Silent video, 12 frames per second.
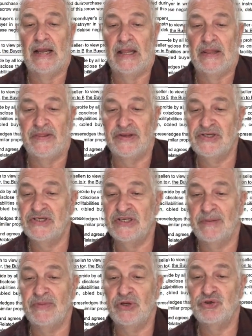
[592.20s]
This is
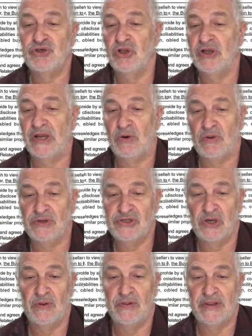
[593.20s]
something you should look at
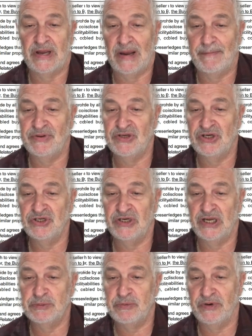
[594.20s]
also, the compensation
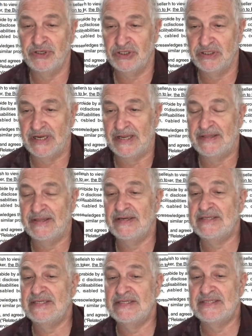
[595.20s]
expiration date.
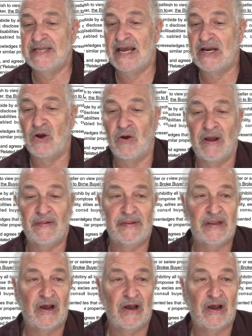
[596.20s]
This is not on the